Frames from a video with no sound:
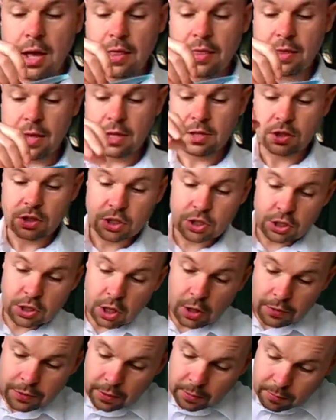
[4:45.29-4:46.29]
and then
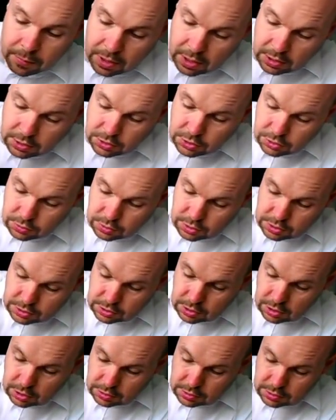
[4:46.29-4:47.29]
slot them into the
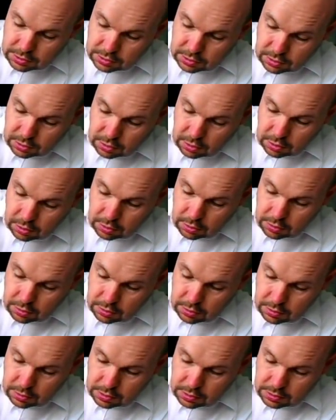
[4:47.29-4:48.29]
slots
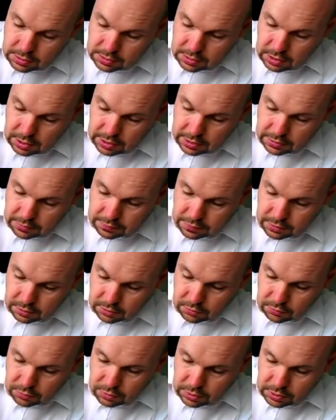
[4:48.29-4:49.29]
on the side of
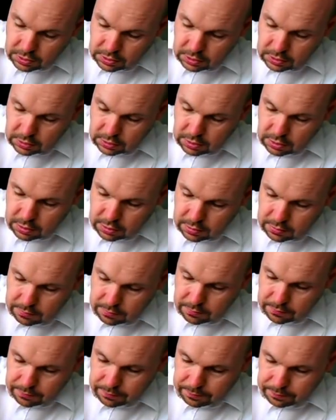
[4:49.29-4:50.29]
the green
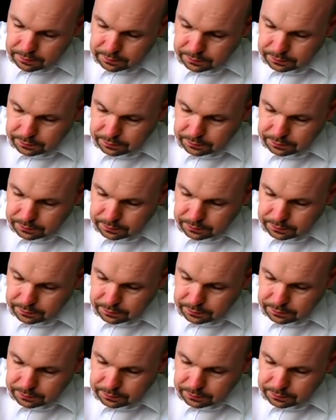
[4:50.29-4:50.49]
column.